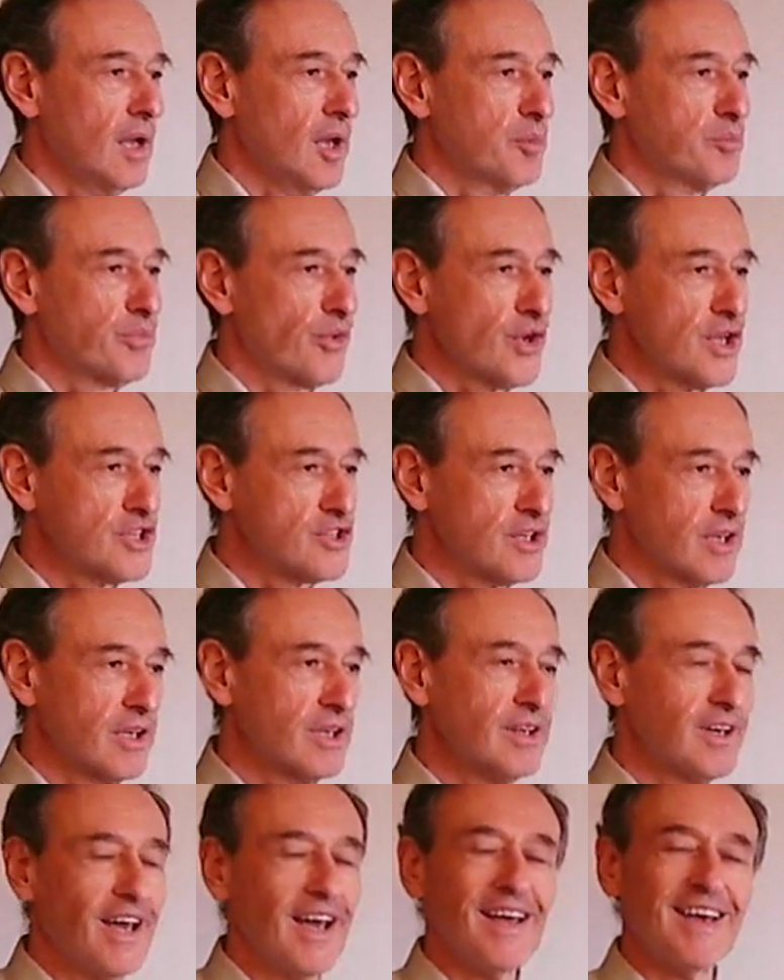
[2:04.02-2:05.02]
preaching
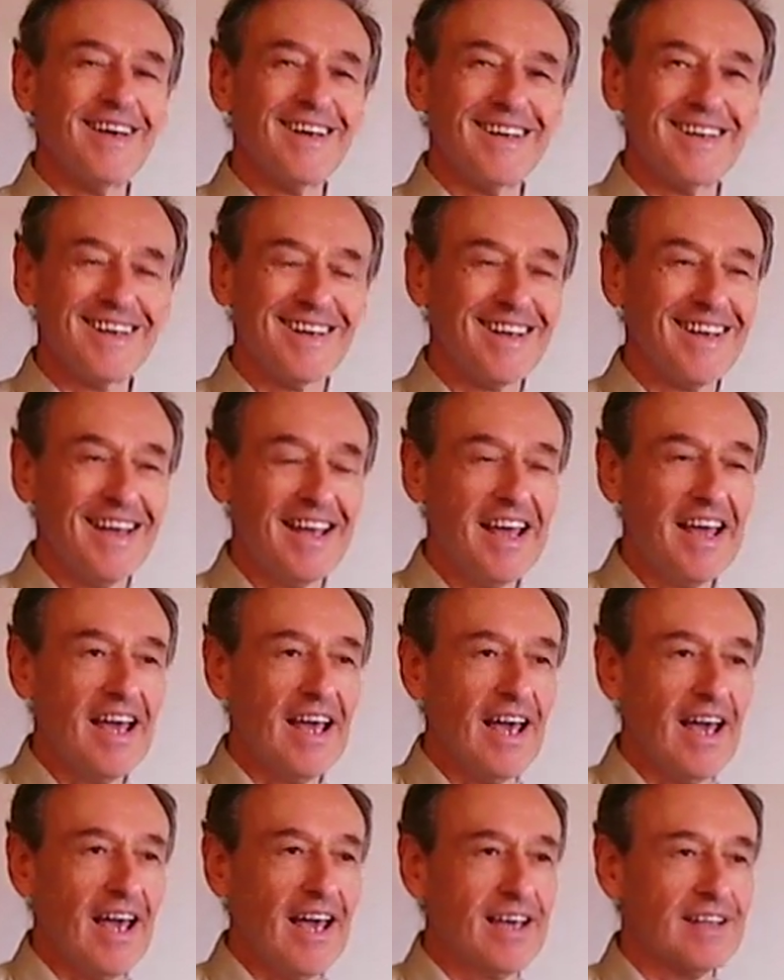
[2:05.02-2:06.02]

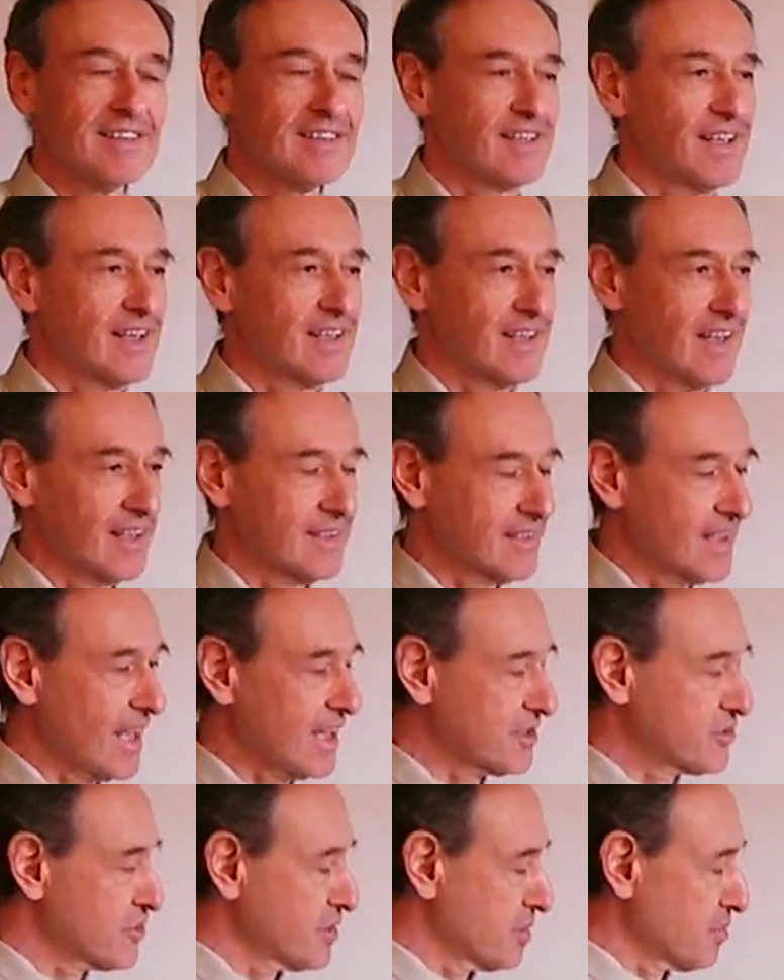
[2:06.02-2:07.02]
and, uh, and
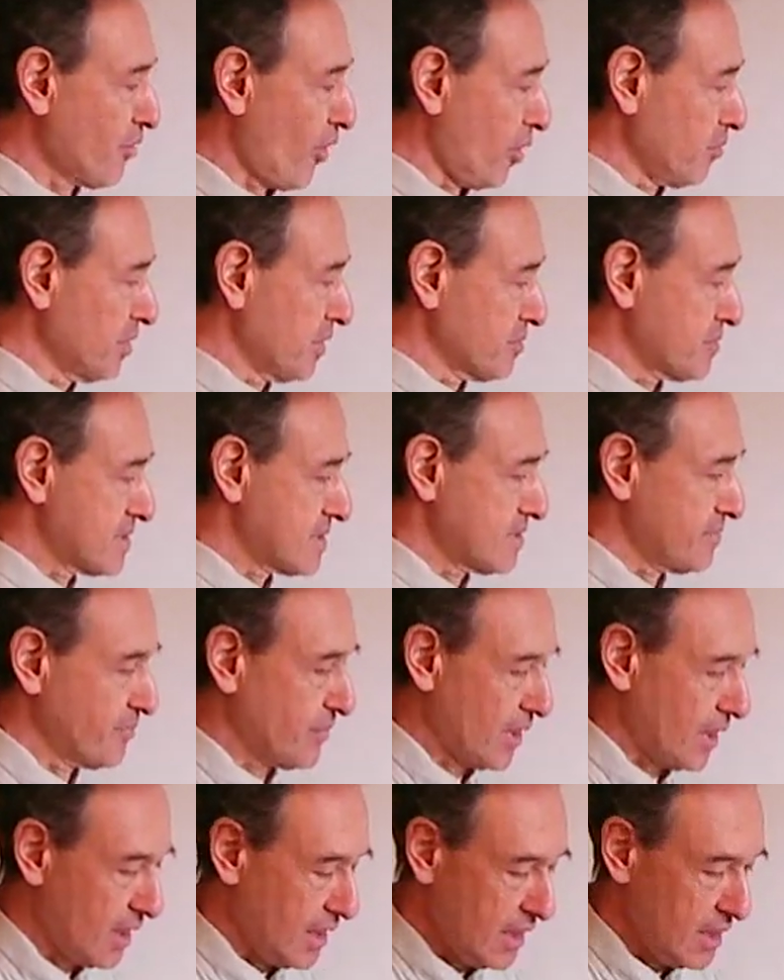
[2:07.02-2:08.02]
get to the problems.
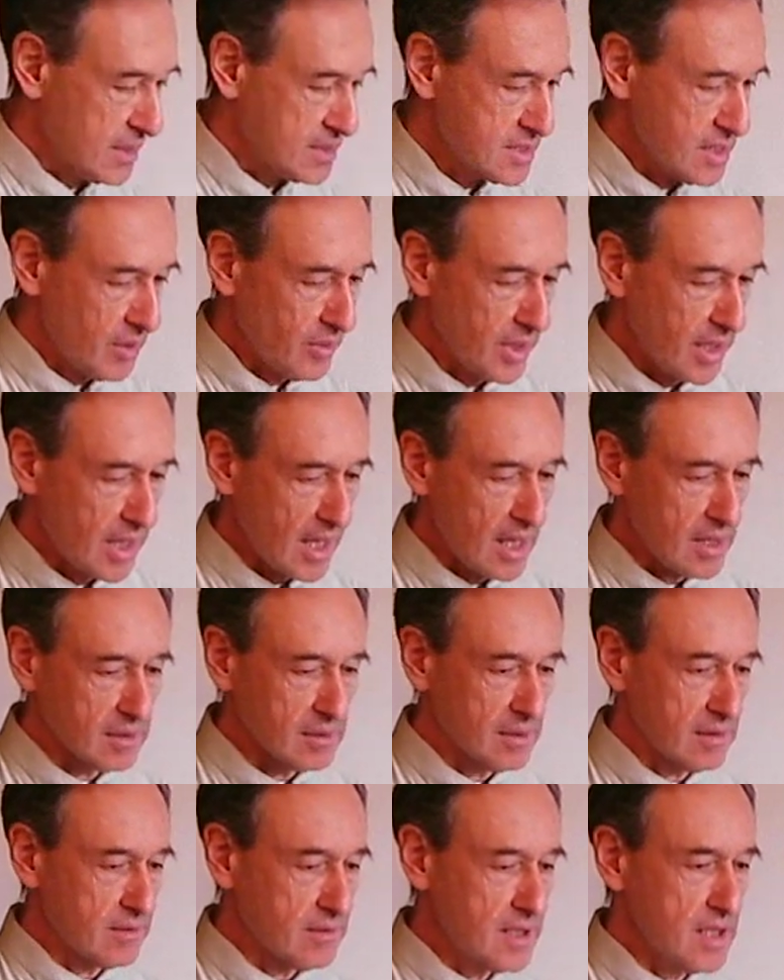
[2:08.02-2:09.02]
So again,
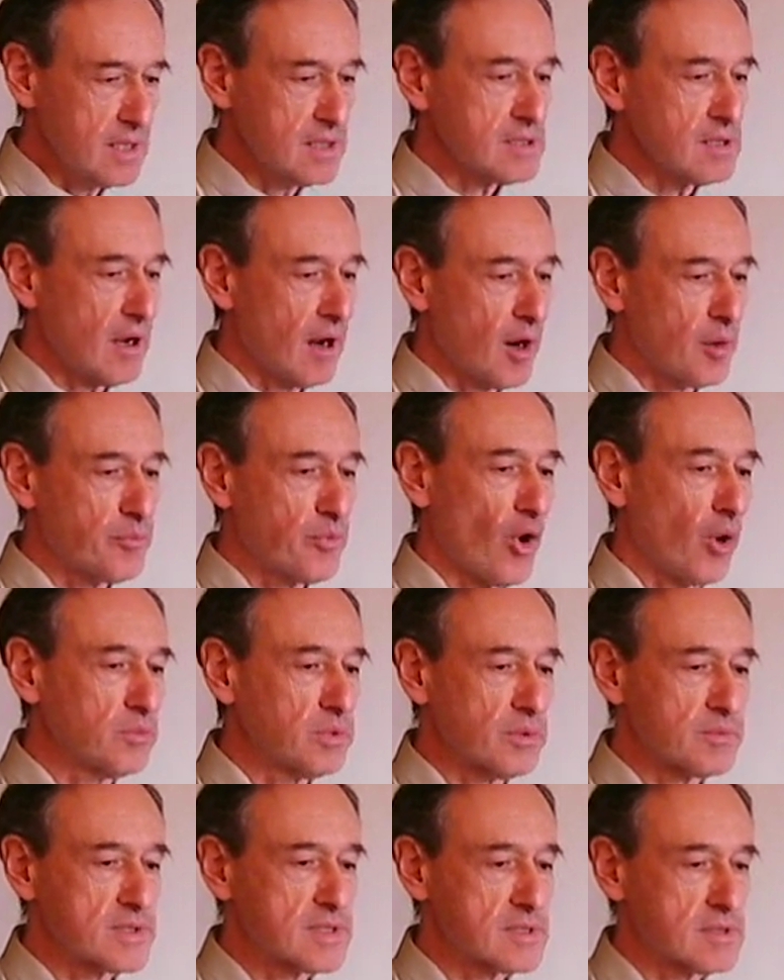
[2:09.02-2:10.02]
these are
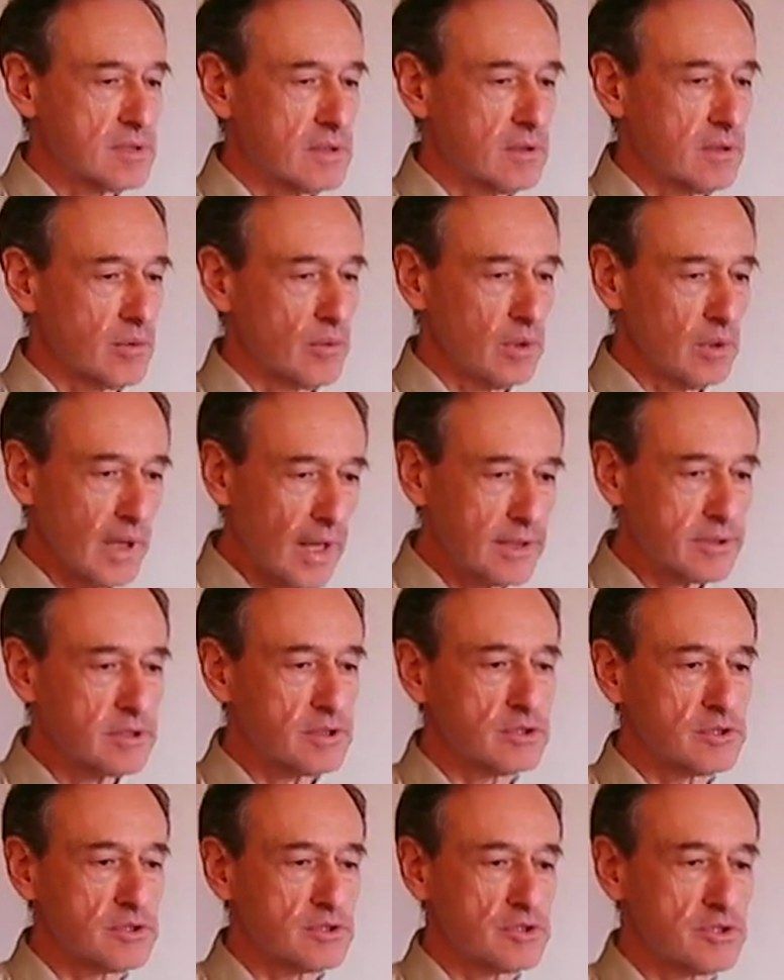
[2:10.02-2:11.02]
problems
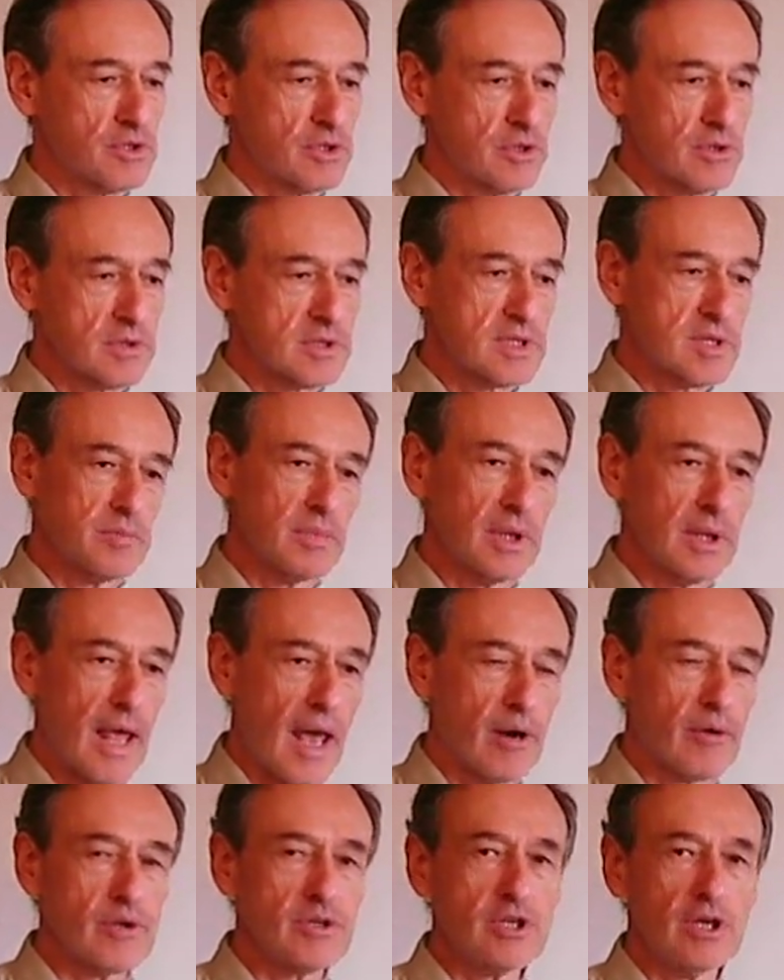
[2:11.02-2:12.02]
related to
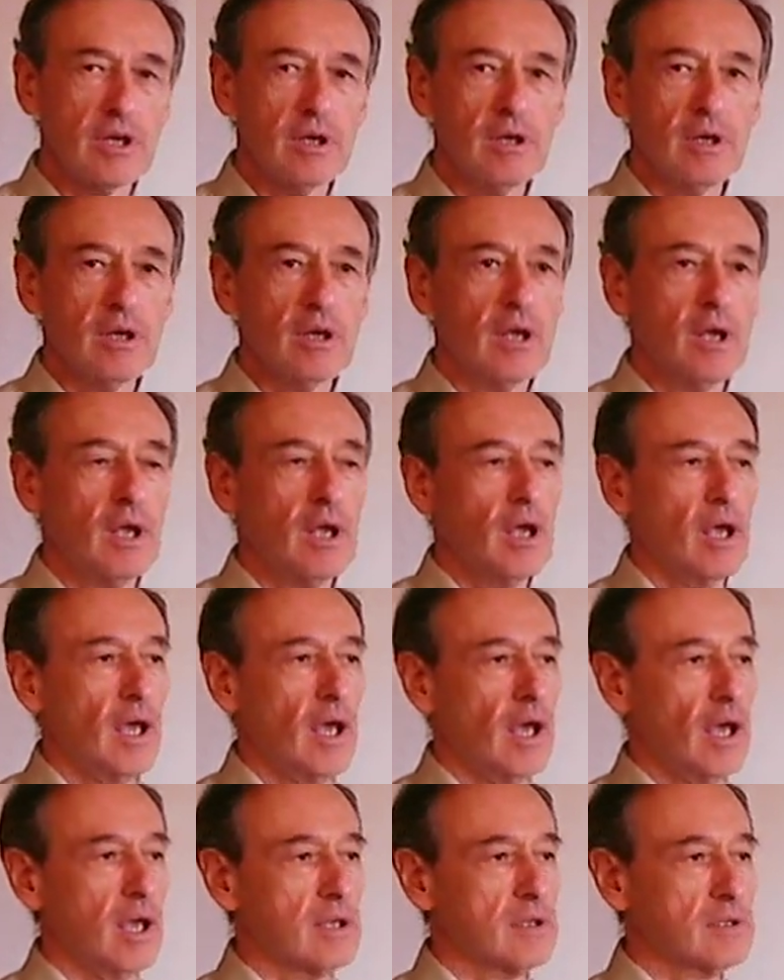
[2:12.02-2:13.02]
similarity.
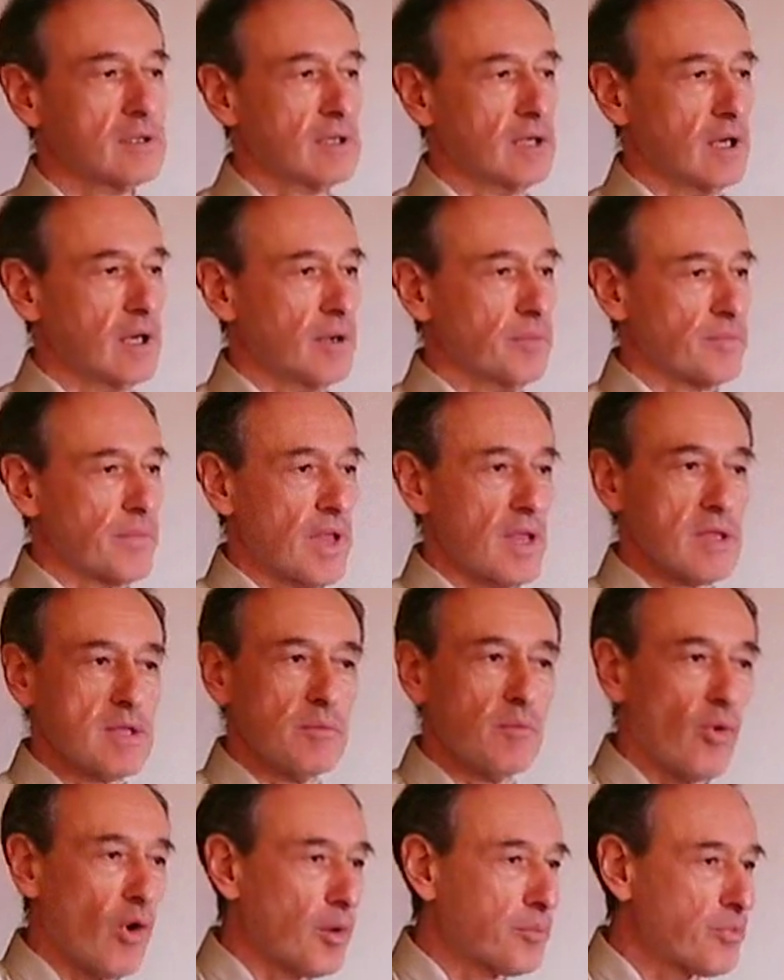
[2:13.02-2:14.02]
And uh, the
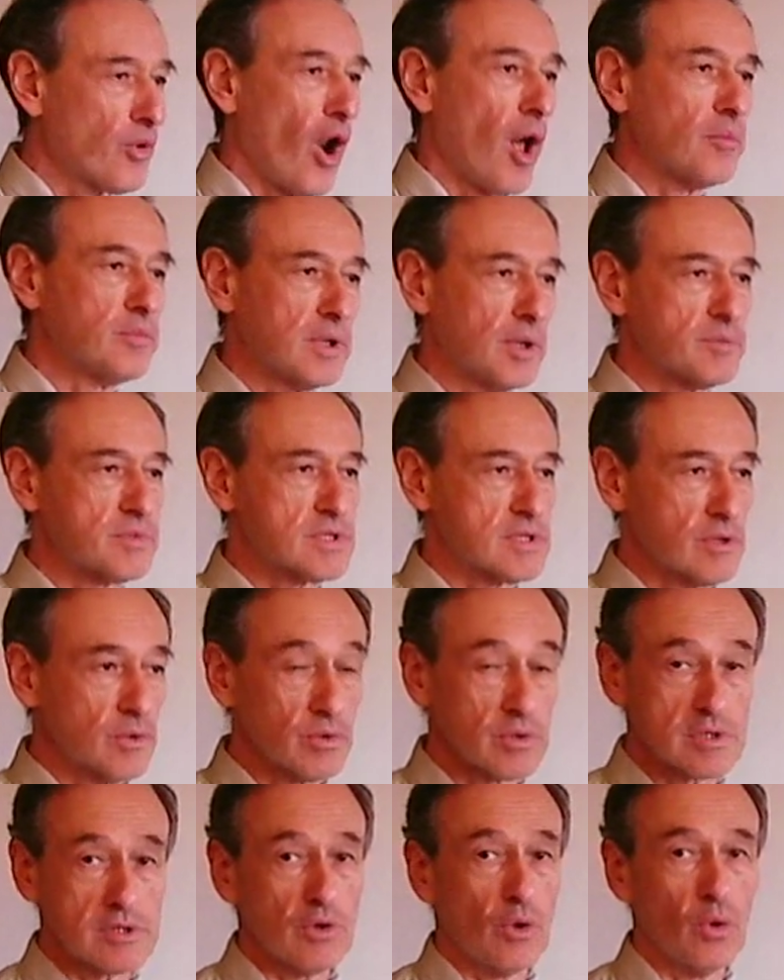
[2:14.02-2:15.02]
more problems you
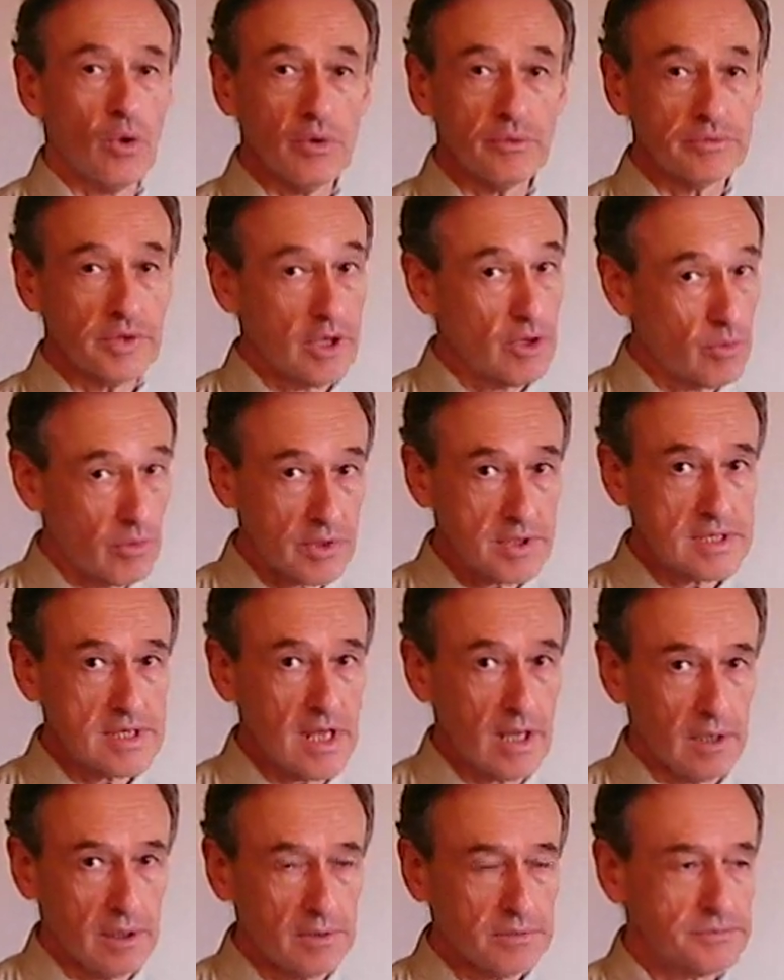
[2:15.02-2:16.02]
solve
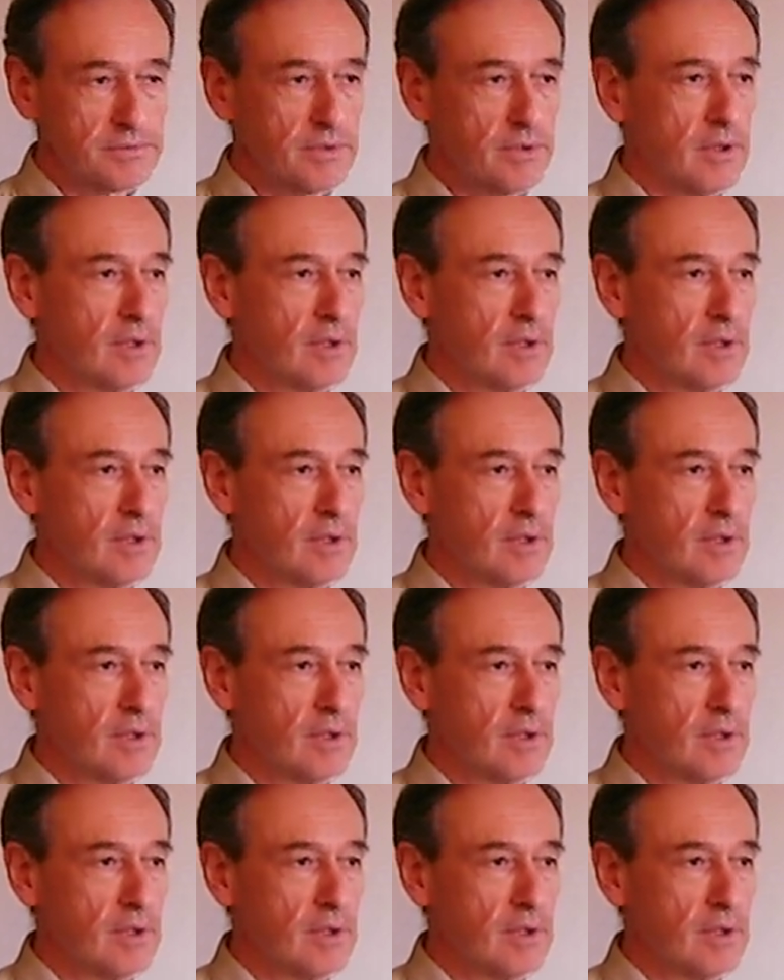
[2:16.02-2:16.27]
yourself,